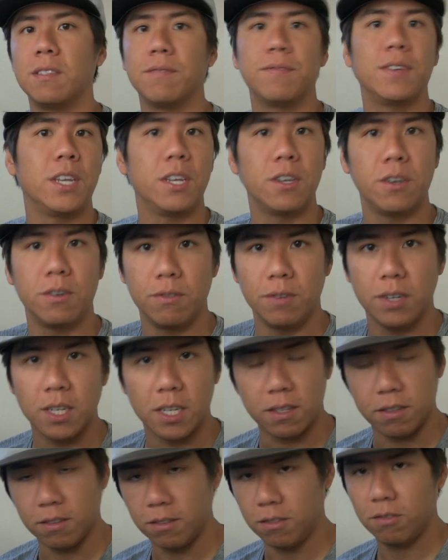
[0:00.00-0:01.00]
and the video
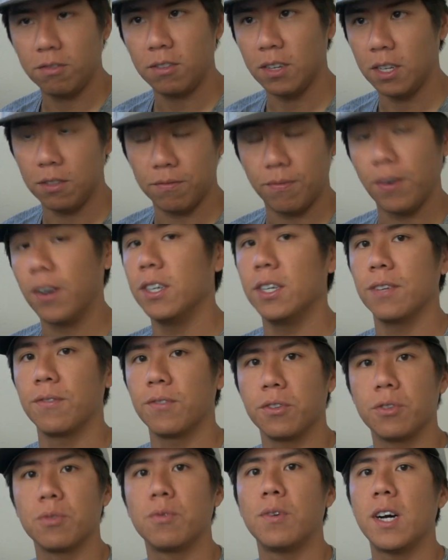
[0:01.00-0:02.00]
is very
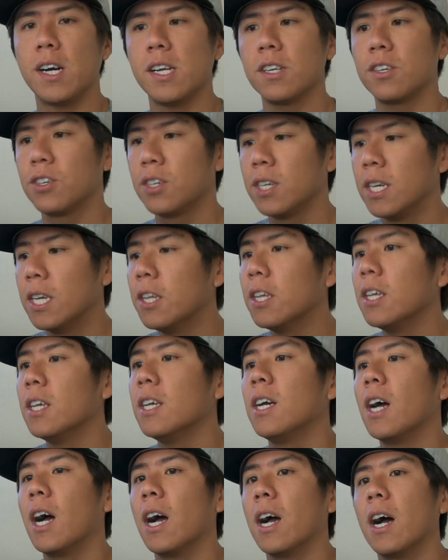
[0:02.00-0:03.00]
difficult to watch.
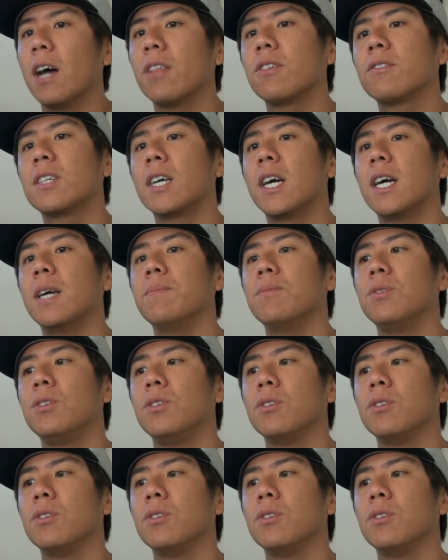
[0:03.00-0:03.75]
Other times